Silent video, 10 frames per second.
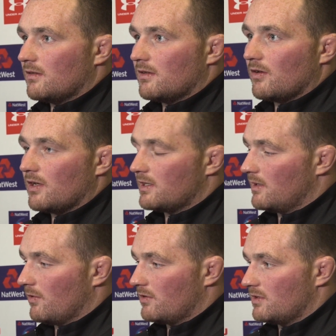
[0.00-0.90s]
I thought
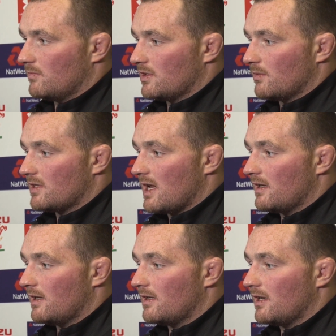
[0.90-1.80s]
Anthony Watson was
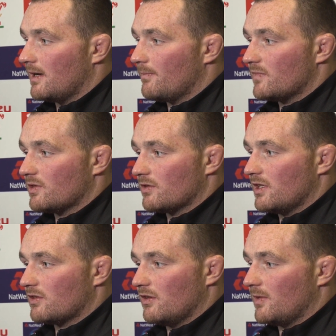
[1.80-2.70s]
outstanding, so
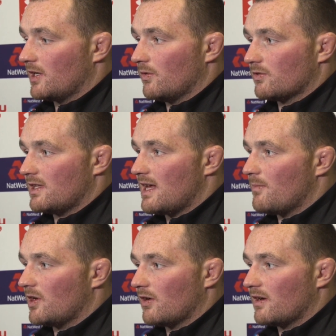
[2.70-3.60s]
it's going to be closing
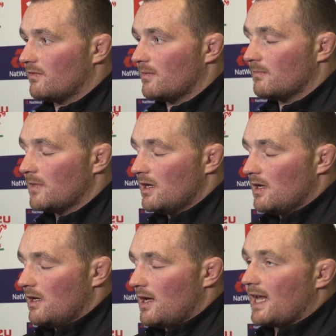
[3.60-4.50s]
them and not giving them
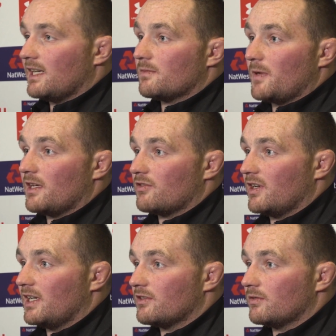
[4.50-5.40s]
any space
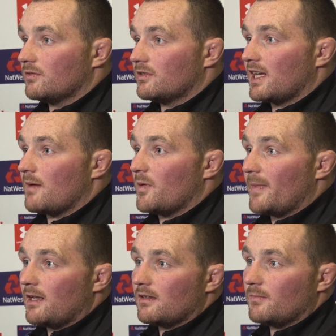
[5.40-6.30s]
really to get
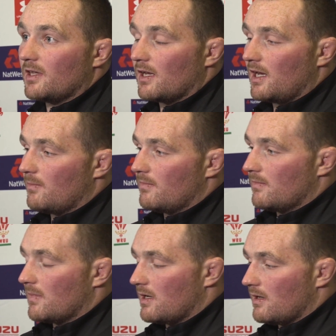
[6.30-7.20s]
momentum in the game.
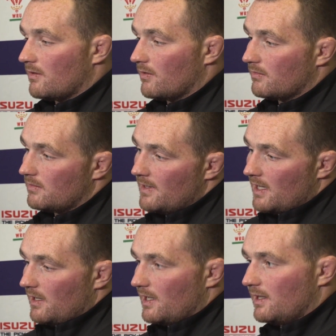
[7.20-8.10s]
I thought
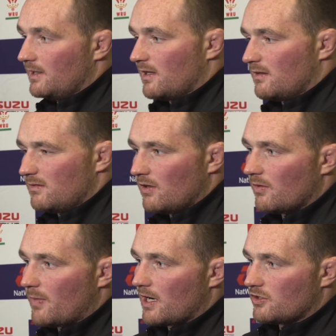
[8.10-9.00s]
Italy done not
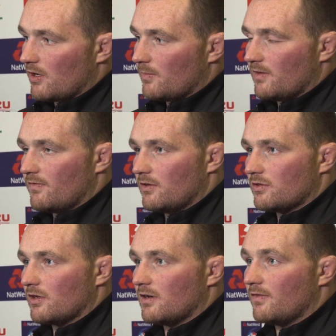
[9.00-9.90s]
a bad job in the
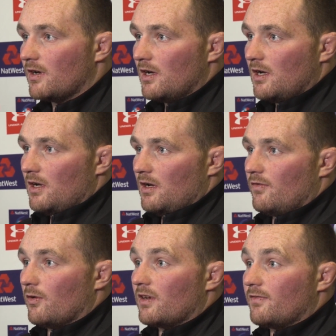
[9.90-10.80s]
first sort of
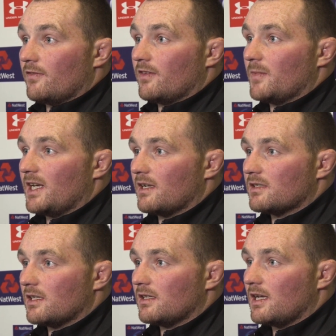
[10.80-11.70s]
40 or 50
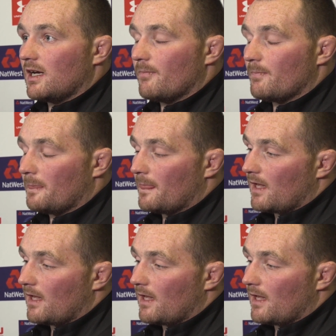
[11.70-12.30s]
minutes, and